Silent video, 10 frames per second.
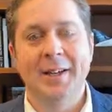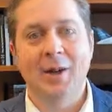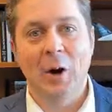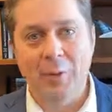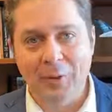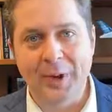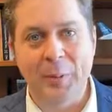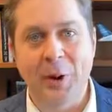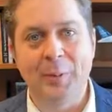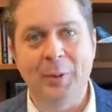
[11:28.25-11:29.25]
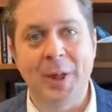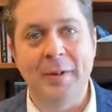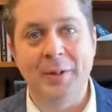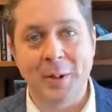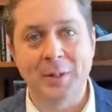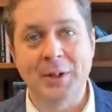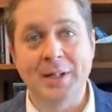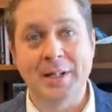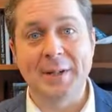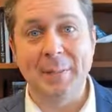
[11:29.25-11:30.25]
Hopefully, Parliament will have an
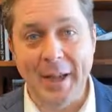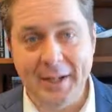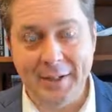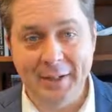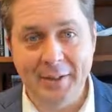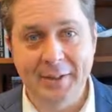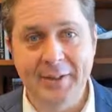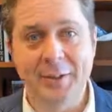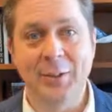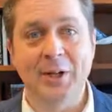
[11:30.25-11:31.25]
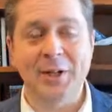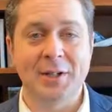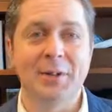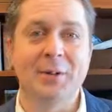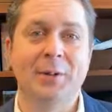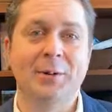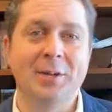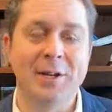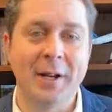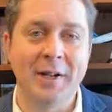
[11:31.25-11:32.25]
opportunity to debate what Justin Trudeau
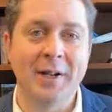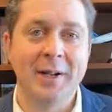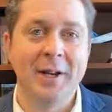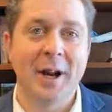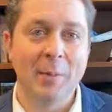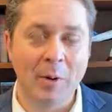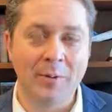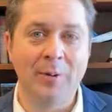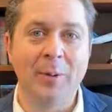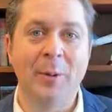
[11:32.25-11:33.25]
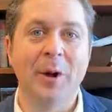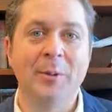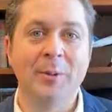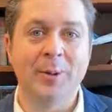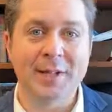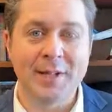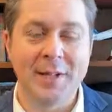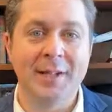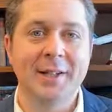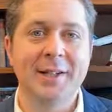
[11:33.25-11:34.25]
has done. I'm hopeful that Parliament will
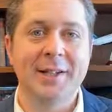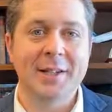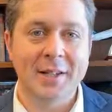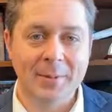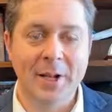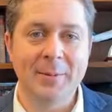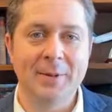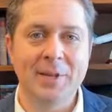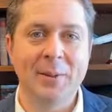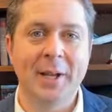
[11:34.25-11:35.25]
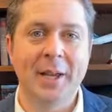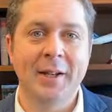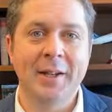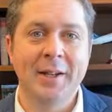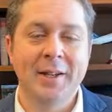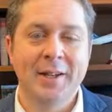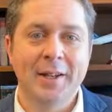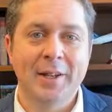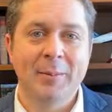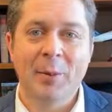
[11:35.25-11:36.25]
sit sometime this weekend.
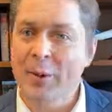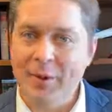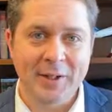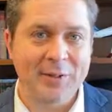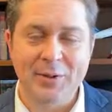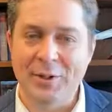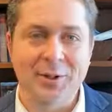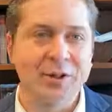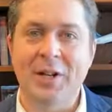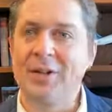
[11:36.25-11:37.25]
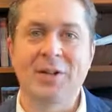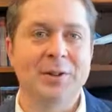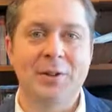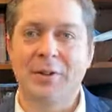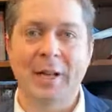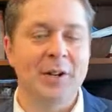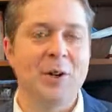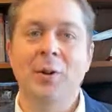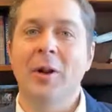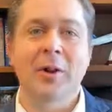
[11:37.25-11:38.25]
But one thing's for sure Justin Trudeau can
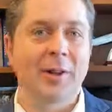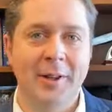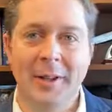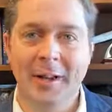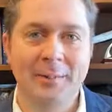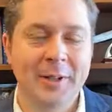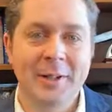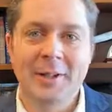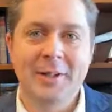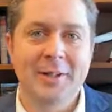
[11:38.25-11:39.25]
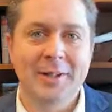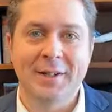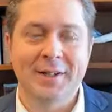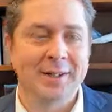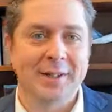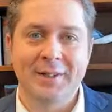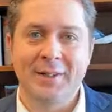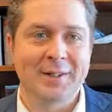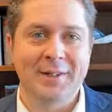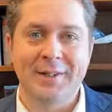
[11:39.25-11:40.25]
no longer claim to,
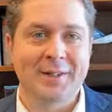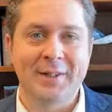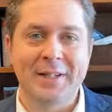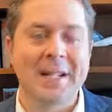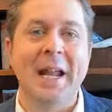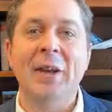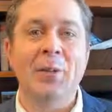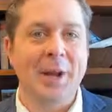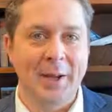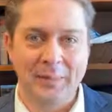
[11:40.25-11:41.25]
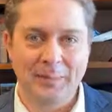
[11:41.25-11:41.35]
to, to, to in any way